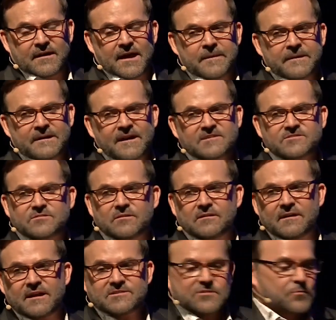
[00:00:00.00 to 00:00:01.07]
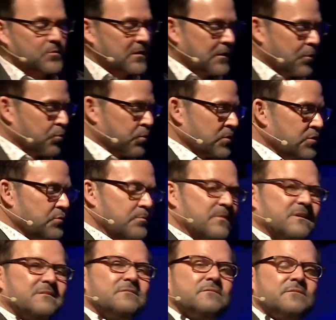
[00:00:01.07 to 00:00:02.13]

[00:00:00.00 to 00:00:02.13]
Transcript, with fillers: And then I saw, as it were, a room.